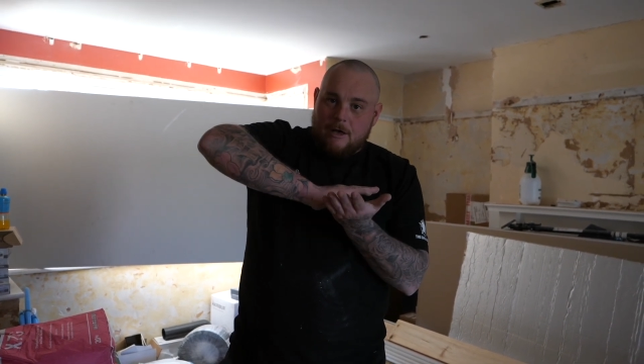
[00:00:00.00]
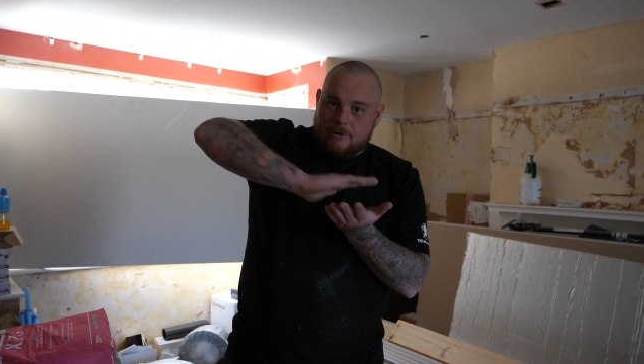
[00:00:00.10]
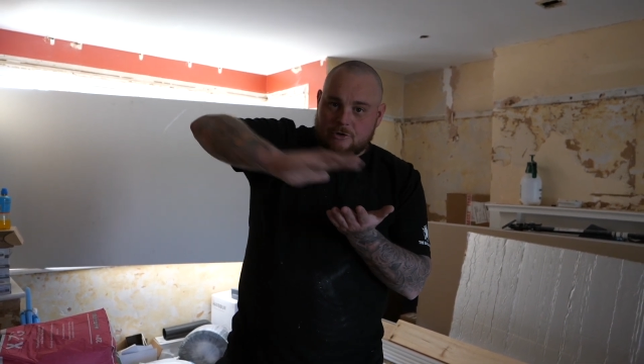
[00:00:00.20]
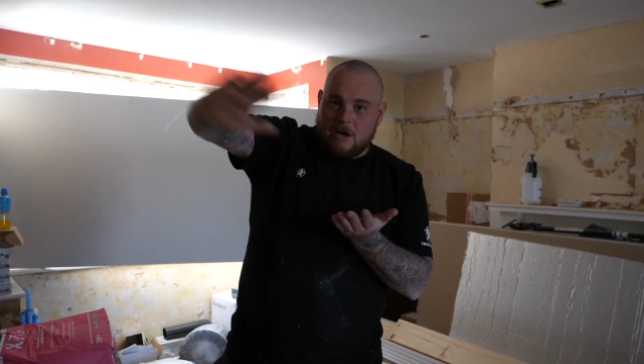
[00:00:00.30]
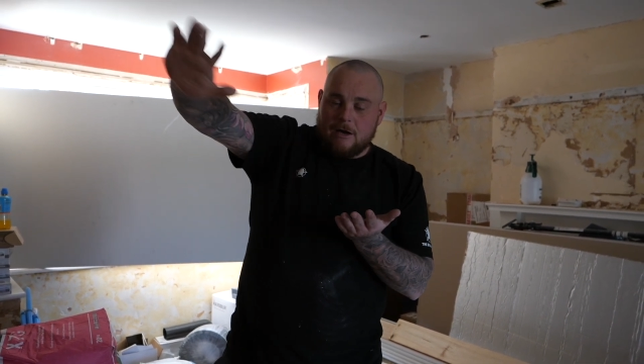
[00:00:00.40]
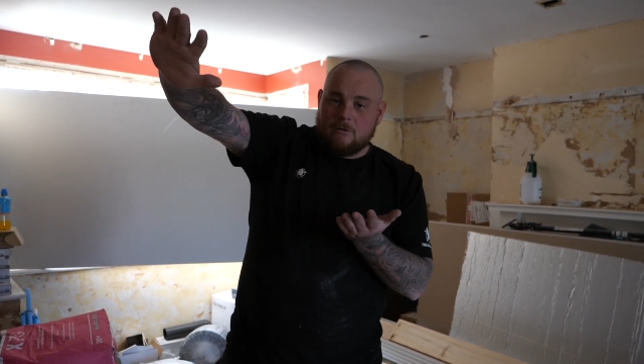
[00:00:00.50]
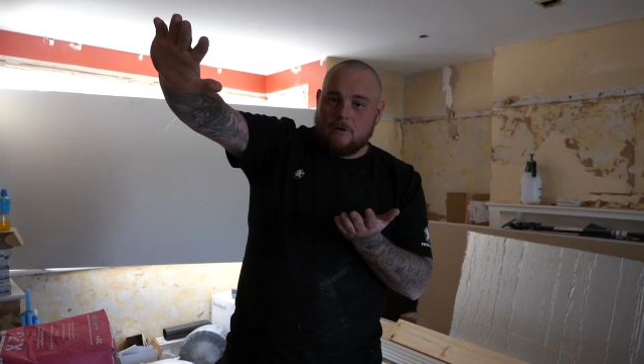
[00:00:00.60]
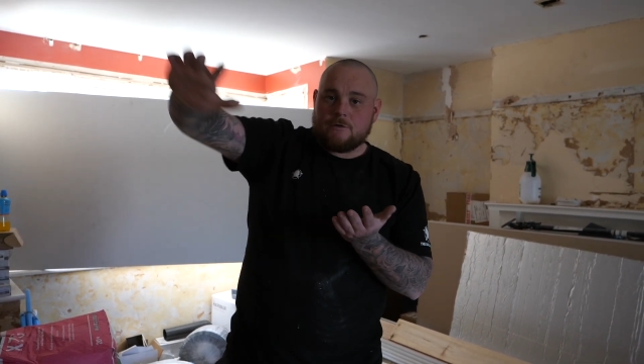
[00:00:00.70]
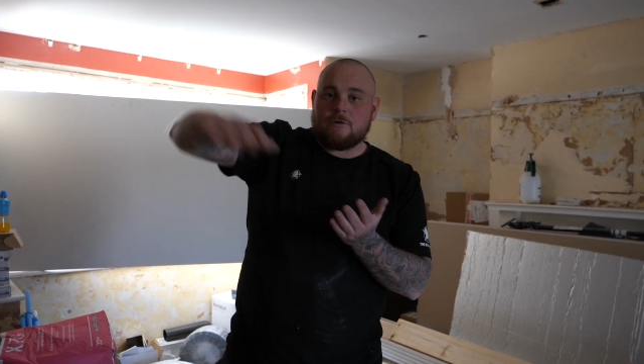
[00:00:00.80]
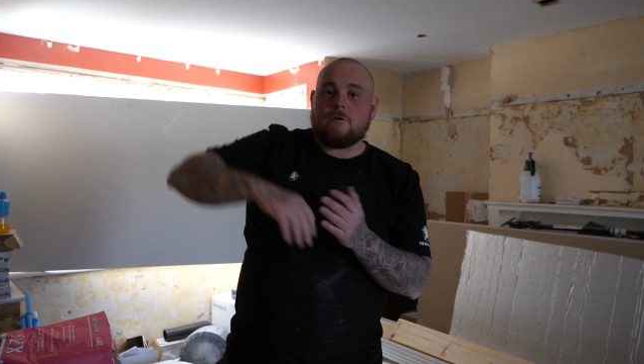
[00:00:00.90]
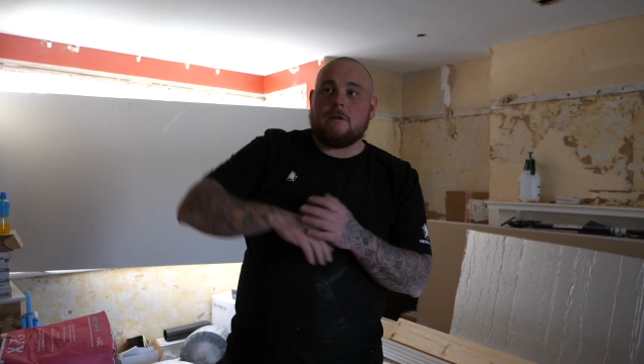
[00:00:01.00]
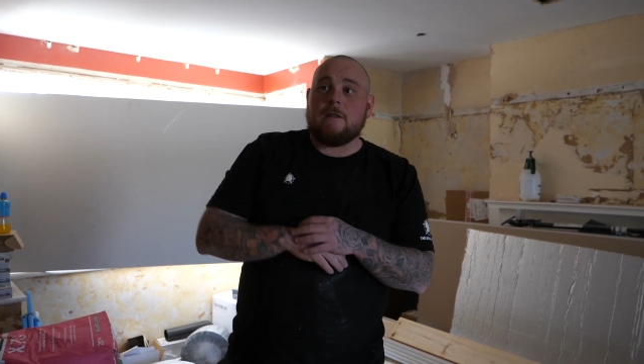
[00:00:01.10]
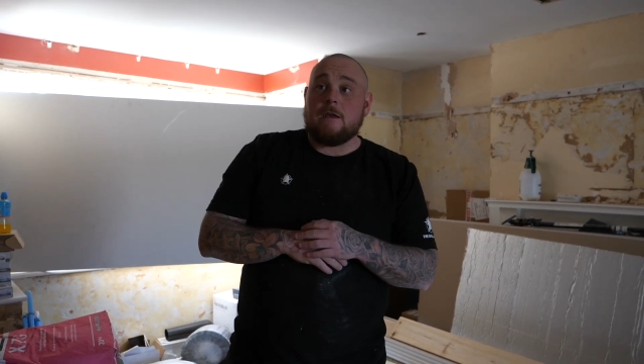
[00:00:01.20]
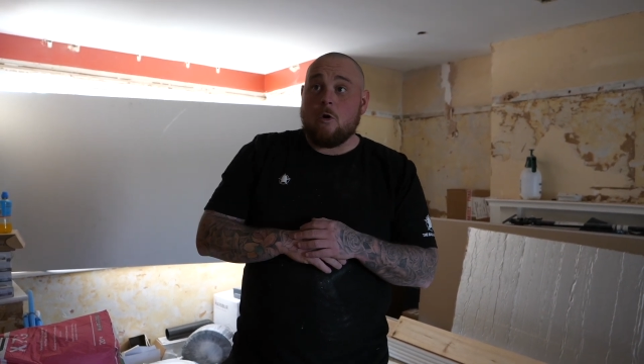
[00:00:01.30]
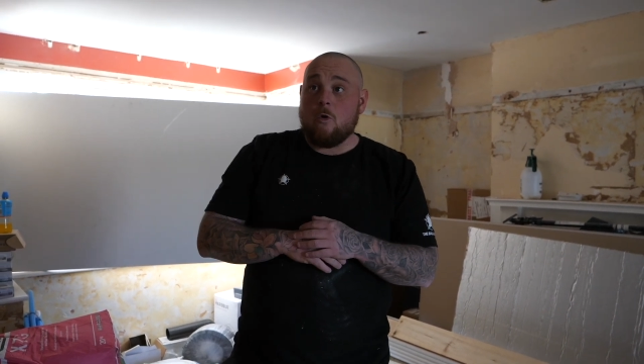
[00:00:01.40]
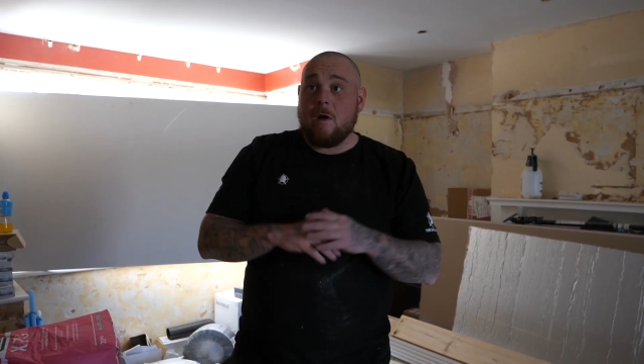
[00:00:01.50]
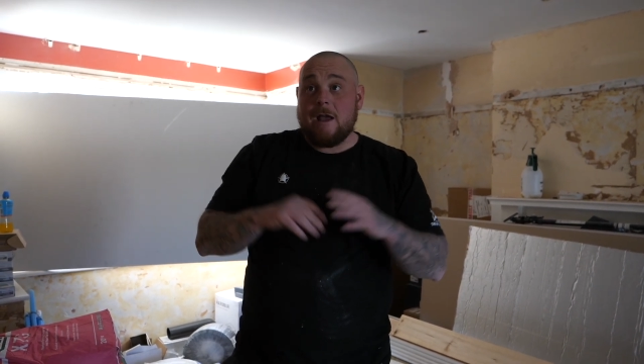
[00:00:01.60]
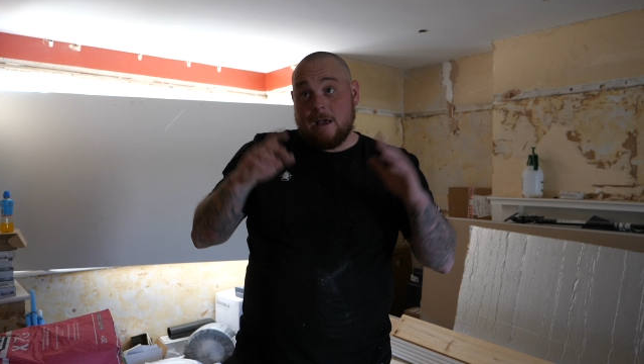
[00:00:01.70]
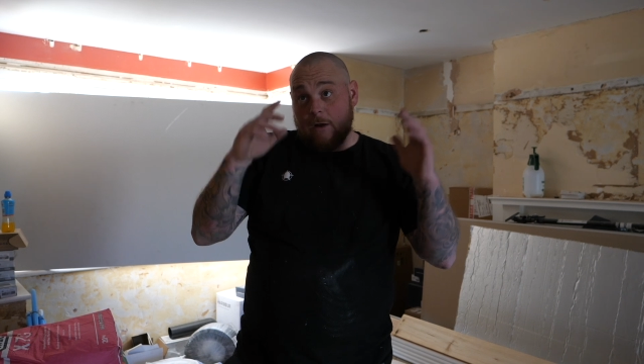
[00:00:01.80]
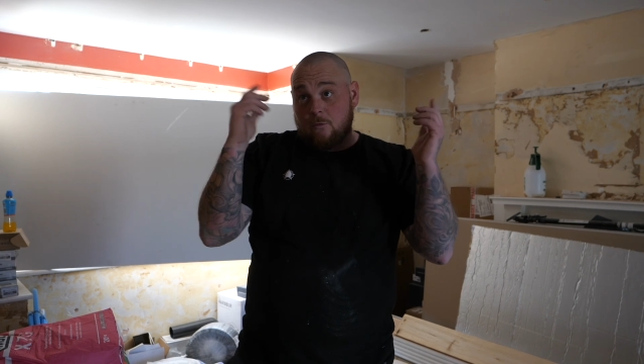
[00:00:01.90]
straight across the
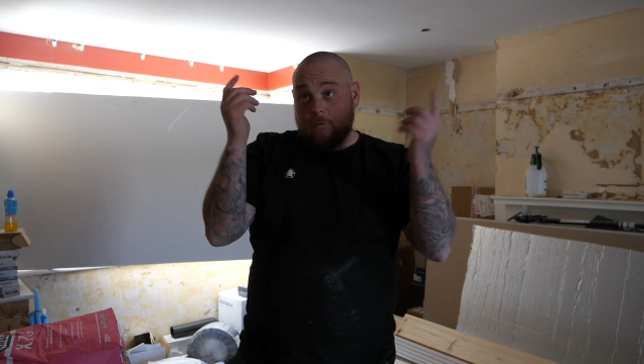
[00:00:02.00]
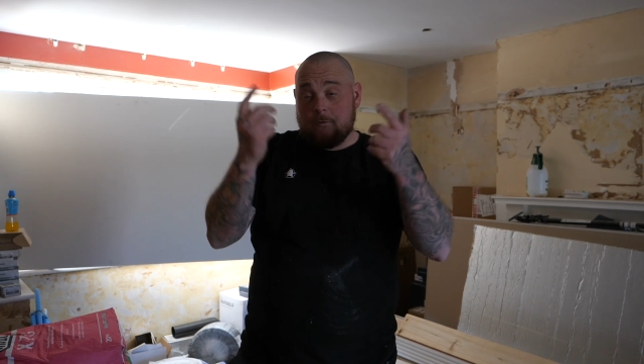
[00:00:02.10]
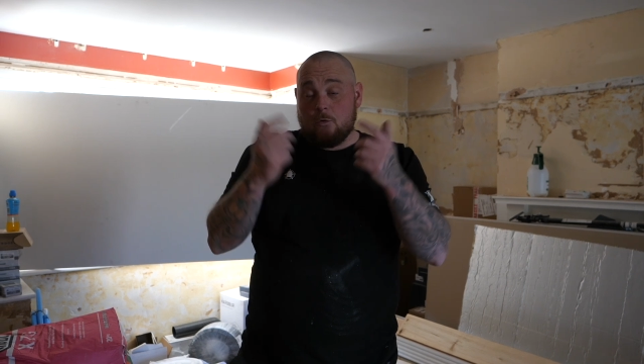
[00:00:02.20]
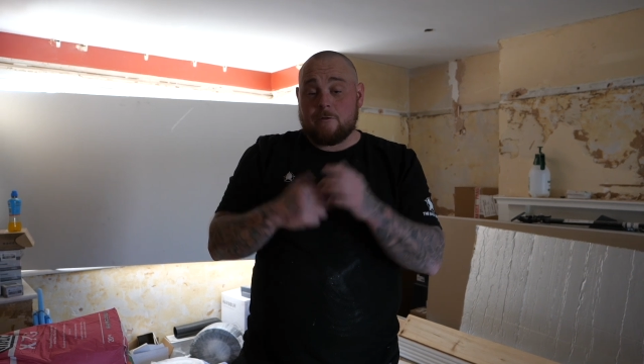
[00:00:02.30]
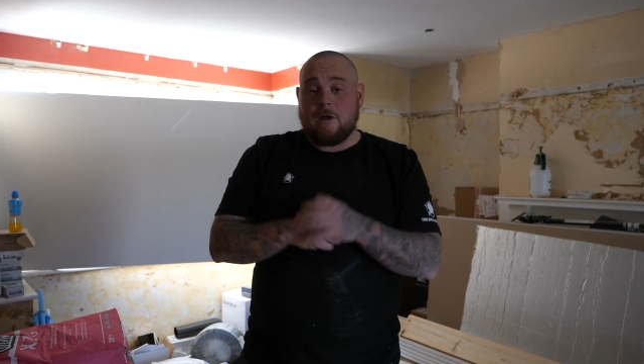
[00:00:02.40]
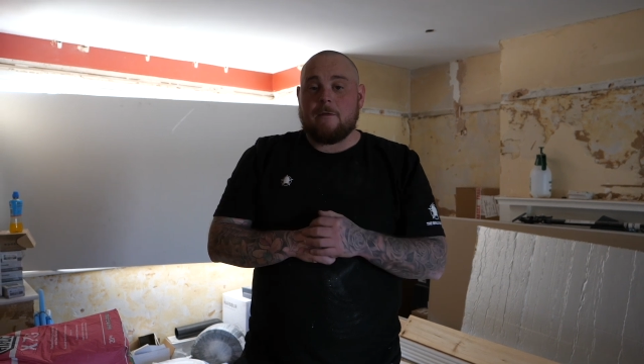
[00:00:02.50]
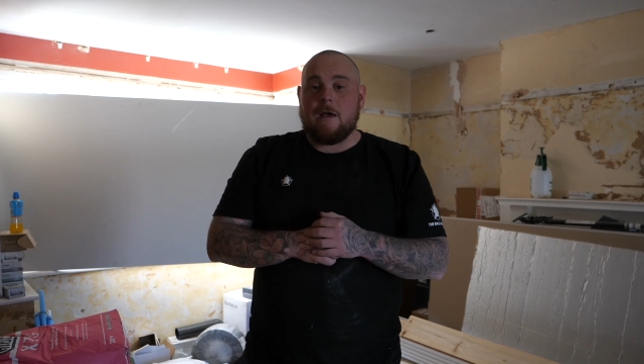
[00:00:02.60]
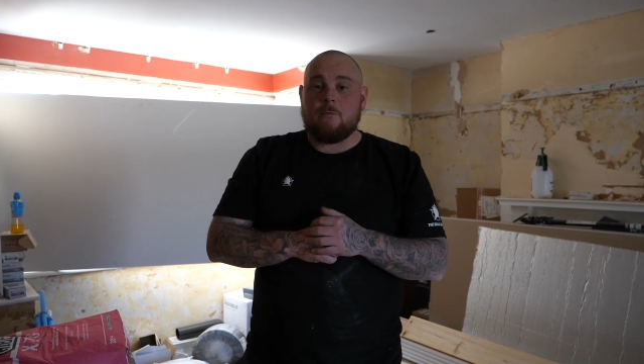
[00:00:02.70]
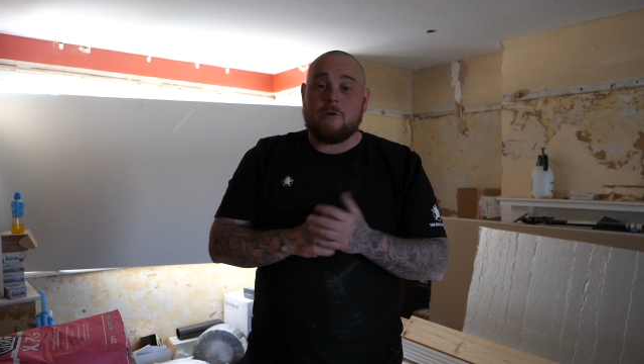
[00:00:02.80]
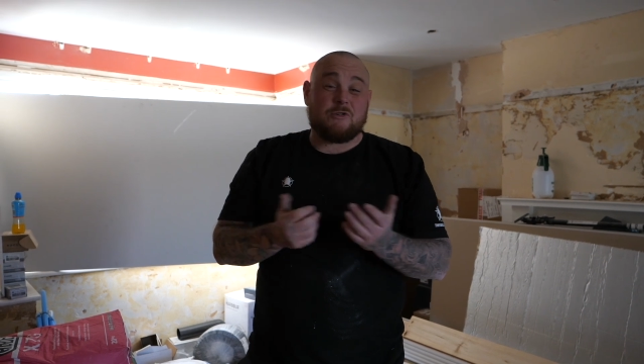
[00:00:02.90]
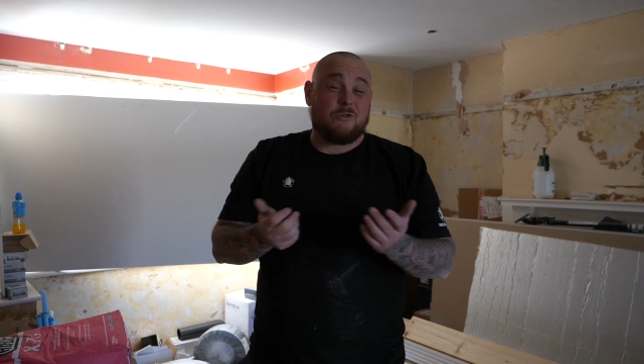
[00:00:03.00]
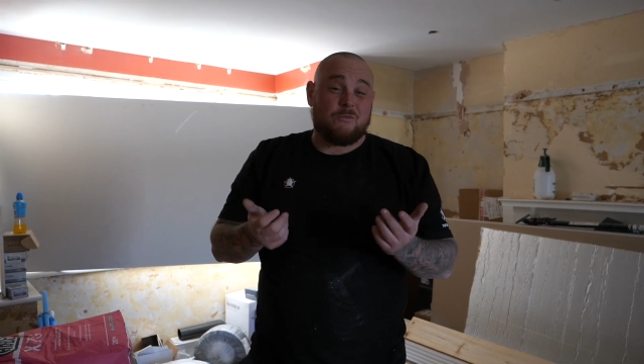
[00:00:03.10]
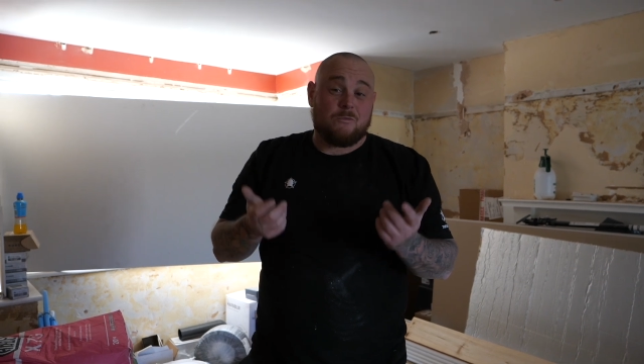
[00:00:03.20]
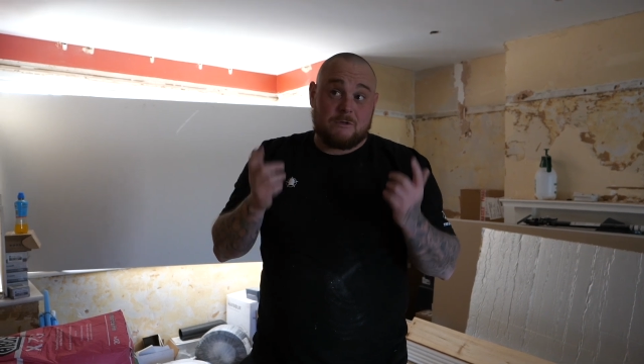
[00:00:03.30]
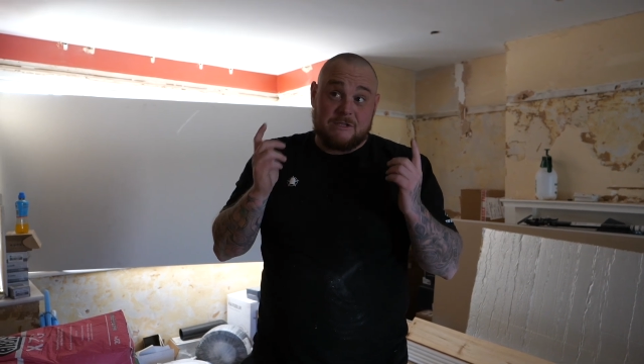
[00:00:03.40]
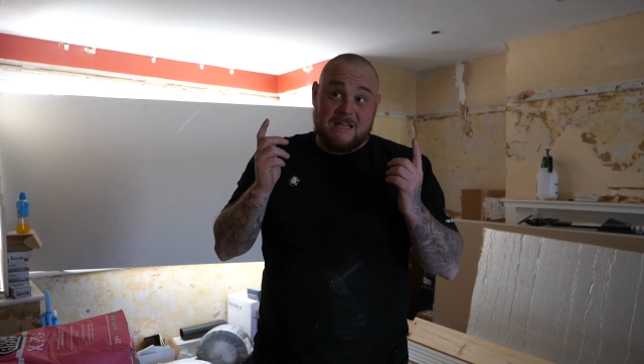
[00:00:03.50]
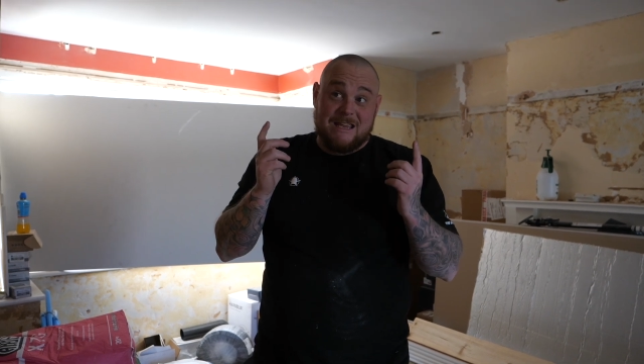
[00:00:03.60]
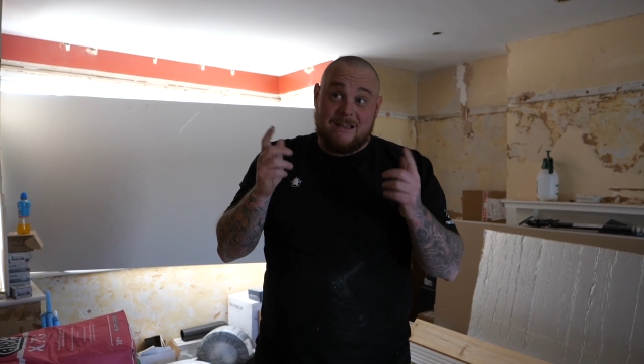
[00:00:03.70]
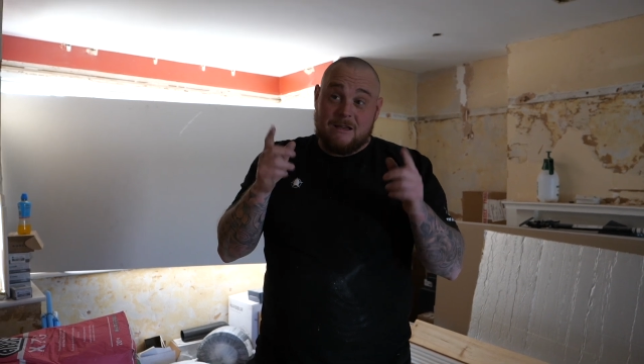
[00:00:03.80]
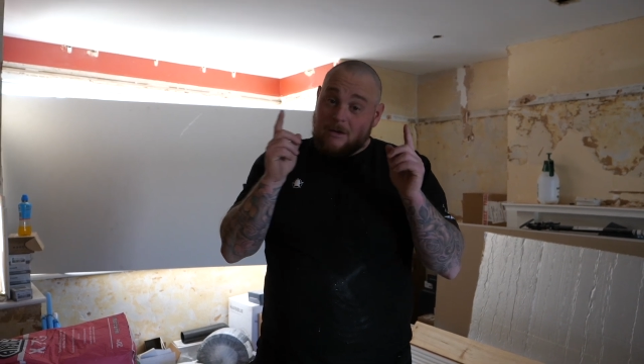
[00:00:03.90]
hallway and all the floors up there, which you'll see